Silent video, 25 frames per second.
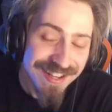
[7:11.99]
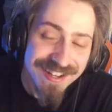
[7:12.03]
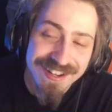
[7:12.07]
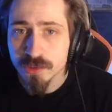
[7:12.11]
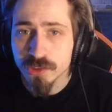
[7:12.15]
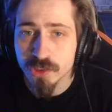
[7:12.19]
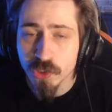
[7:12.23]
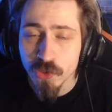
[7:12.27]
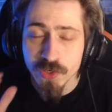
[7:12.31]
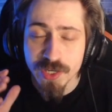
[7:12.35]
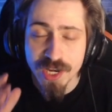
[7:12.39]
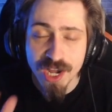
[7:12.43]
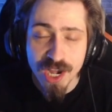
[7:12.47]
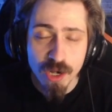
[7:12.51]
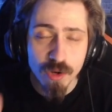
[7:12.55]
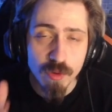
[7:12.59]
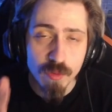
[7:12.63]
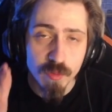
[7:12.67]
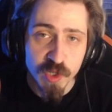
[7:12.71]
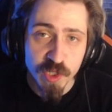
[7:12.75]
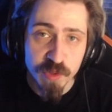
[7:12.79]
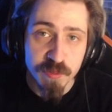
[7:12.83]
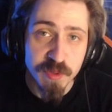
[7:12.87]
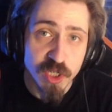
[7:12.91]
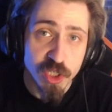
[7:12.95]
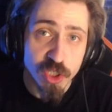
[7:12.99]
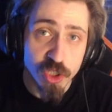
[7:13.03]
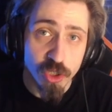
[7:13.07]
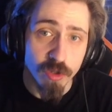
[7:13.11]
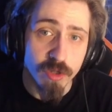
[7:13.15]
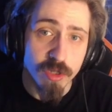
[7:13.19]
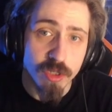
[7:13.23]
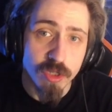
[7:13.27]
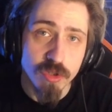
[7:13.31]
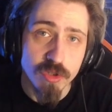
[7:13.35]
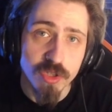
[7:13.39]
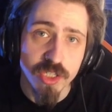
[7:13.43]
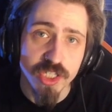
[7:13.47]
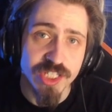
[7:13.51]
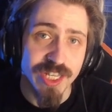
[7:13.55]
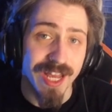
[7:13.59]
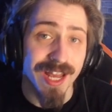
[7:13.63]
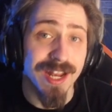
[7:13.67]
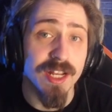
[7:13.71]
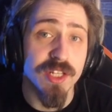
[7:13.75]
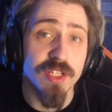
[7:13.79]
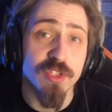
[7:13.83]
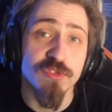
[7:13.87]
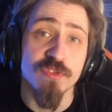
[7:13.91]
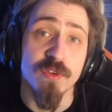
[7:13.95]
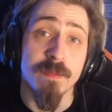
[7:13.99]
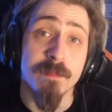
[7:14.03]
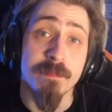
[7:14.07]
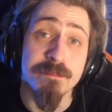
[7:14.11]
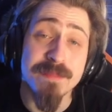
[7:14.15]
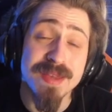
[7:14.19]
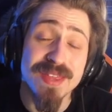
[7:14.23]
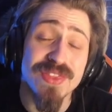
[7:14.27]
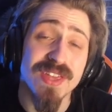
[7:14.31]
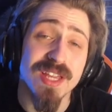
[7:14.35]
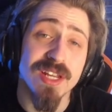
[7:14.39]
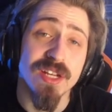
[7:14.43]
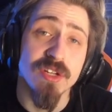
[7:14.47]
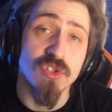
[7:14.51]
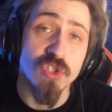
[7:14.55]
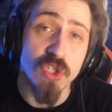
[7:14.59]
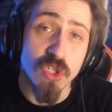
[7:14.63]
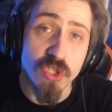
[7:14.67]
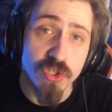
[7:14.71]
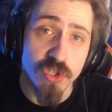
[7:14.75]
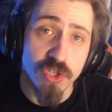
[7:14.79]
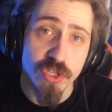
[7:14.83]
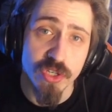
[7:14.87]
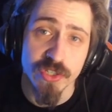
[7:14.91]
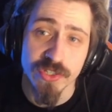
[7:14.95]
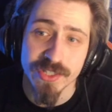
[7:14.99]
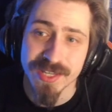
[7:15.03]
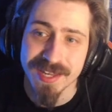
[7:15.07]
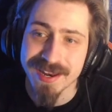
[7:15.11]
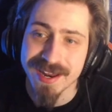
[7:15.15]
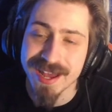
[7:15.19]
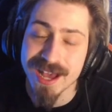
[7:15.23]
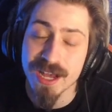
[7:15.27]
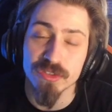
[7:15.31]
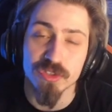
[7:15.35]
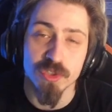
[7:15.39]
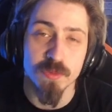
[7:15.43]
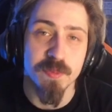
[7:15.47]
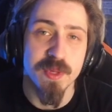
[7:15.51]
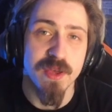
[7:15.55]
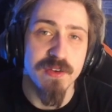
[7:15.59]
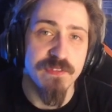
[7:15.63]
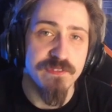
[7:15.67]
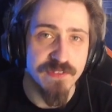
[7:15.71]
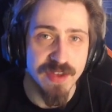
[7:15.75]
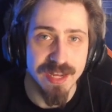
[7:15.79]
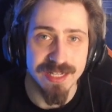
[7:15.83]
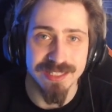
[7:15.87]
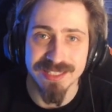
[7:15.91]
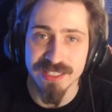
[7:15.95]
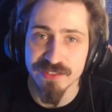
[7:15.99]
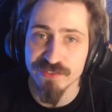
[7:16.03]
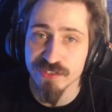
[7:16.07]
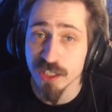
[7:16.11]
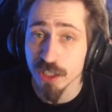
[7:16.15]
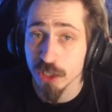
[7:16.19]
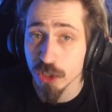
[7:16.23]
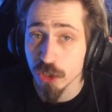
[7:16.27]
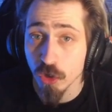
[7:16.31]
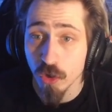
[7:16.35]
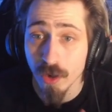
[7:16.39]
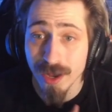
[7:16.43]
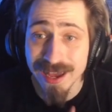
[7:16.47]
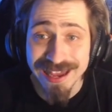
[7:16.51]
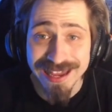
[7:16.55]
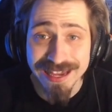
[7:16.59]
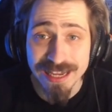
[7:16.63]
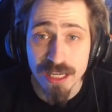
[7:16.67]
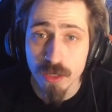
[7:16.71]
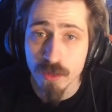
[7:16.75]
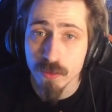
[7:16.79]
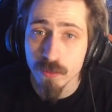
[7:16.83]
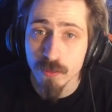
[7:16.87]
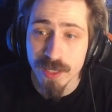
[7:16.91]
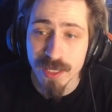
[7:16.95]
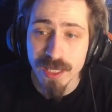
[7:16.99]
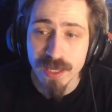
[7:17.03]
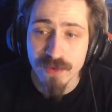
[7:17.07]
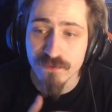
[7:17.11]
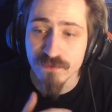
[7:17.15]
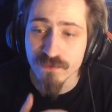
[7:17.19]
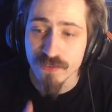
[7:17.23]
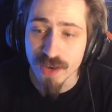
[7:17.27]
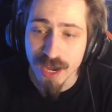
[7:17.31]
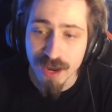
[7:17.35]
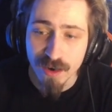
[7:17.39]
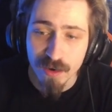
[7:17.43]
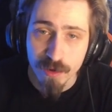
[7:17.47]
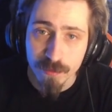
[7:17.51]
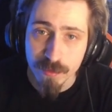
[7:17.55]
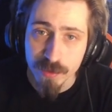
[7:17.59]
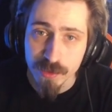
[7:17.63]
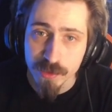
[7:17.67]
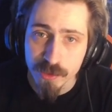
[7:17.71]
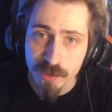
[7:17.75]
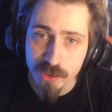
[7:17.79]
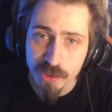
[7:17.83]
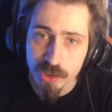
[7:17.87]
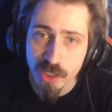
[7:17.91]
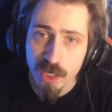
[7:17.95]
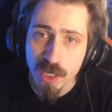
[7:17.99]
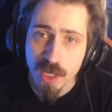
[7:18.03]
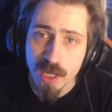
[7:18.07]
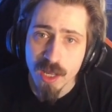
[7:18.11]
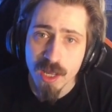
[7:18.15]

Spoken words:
So now I'm going to be showing you the talents for Mythic Dungeons and how to be effective in your AoE environments.